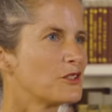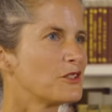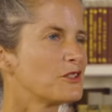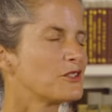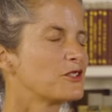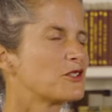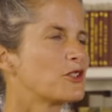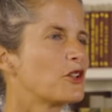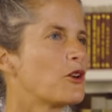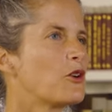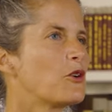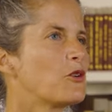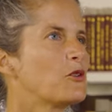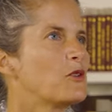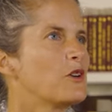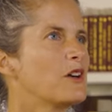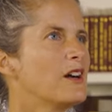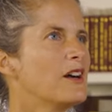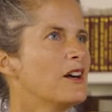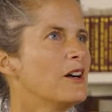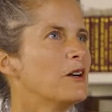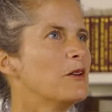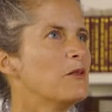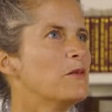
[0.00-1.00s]
So
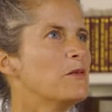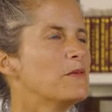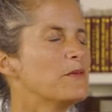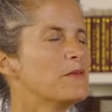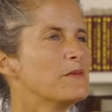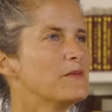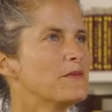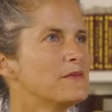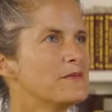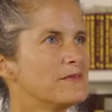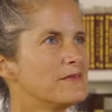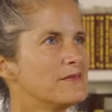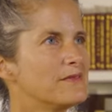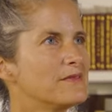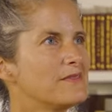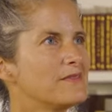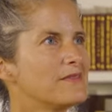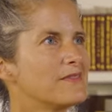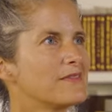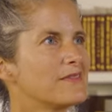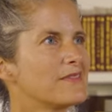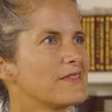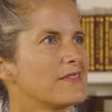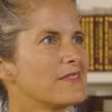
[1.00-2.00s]
um,
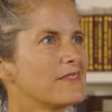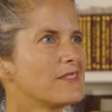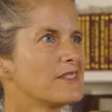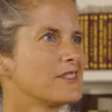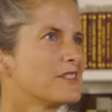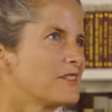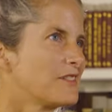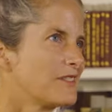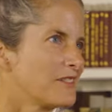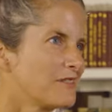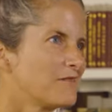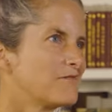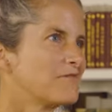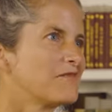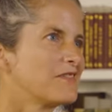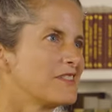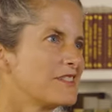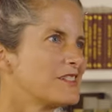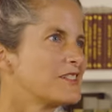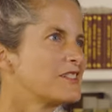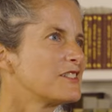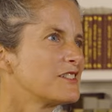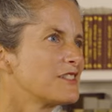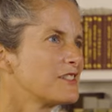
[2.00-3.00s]

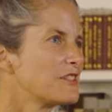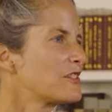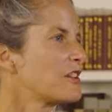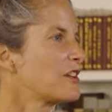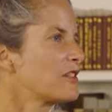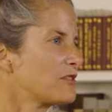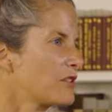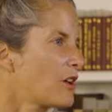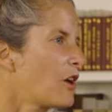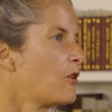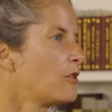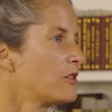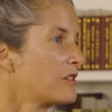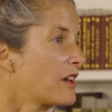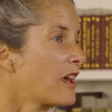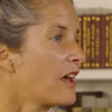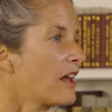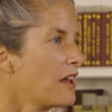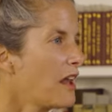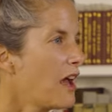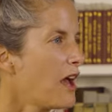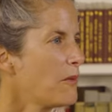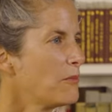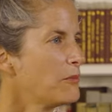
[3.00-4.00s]
this is how it
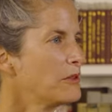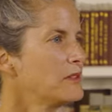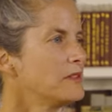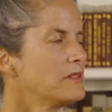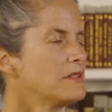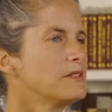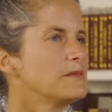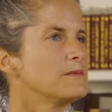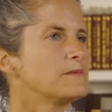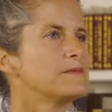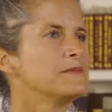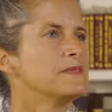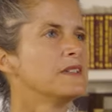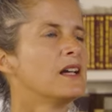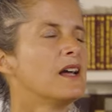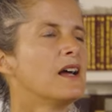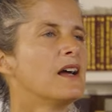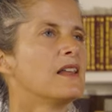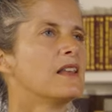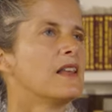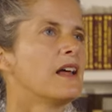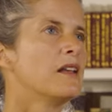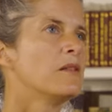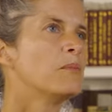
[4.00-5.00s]
can happen.
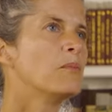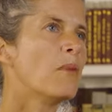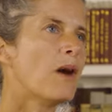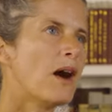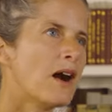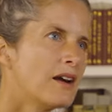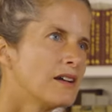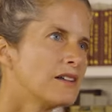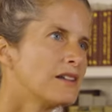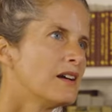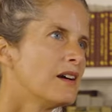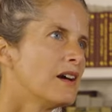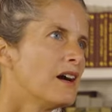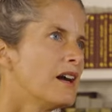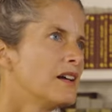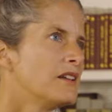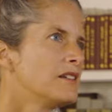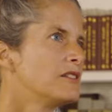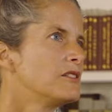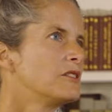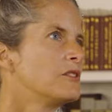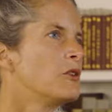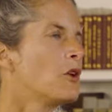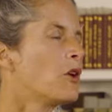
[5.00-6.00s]
Then Marta, I
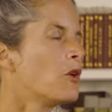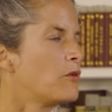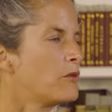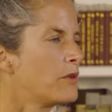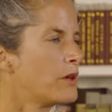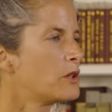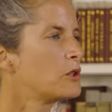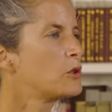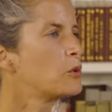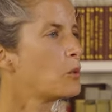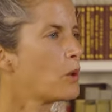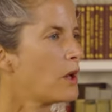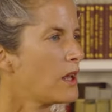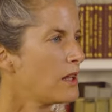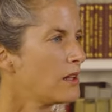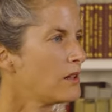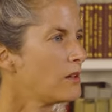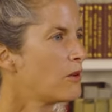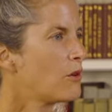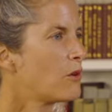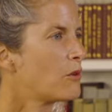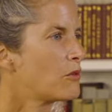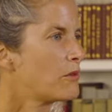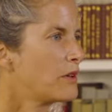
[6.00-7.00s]
did know very
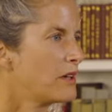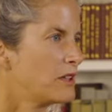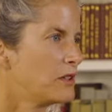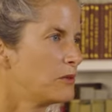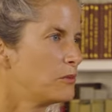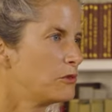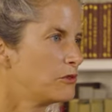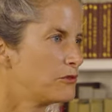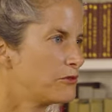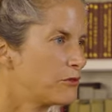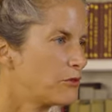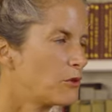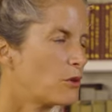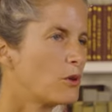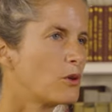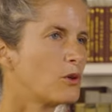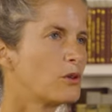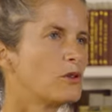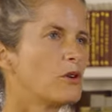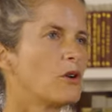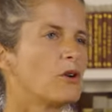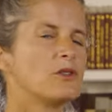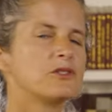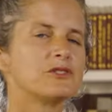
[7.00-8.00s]
well already
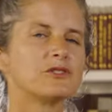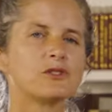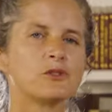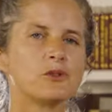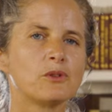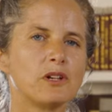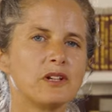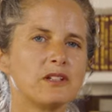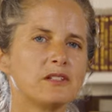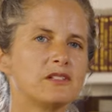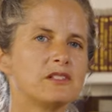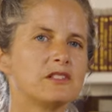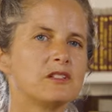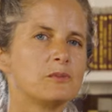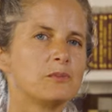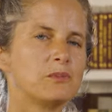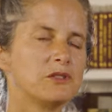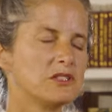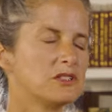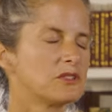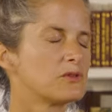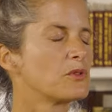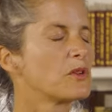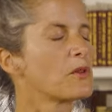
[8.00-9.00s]
before. Also, I did a
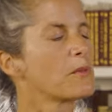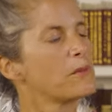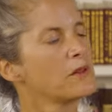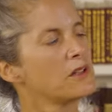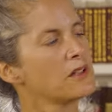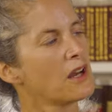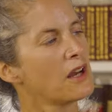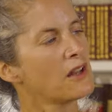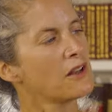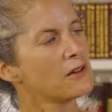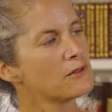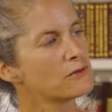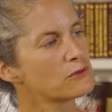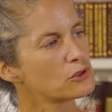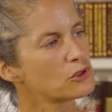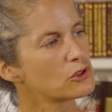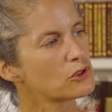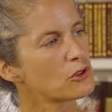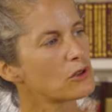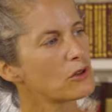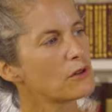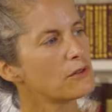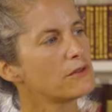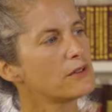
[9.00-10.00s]
piece with Biliana
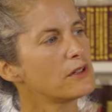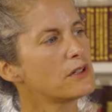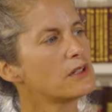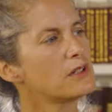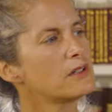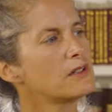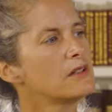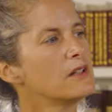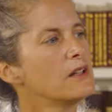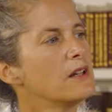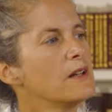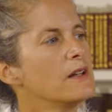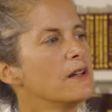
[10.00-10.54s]
Voutchkova.